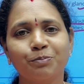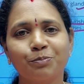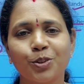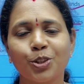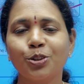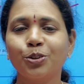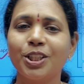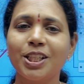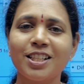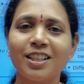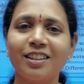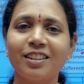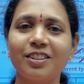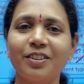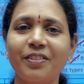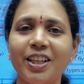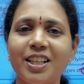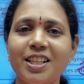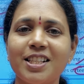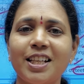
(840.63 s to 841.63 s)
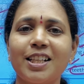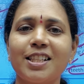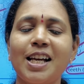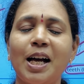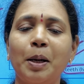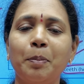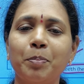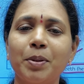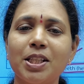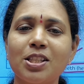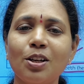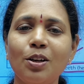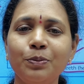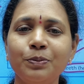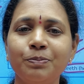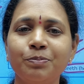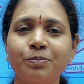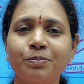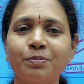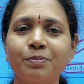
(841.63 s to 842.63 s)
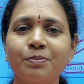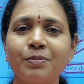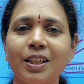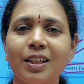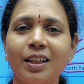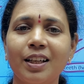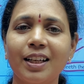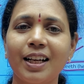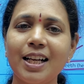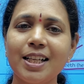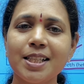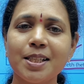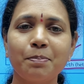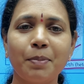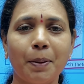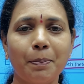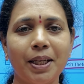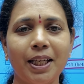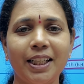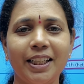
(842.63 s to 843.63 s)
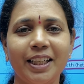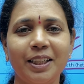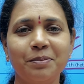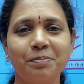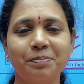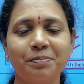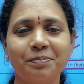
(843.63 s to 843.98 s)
So these are the various examples of class Mammalia.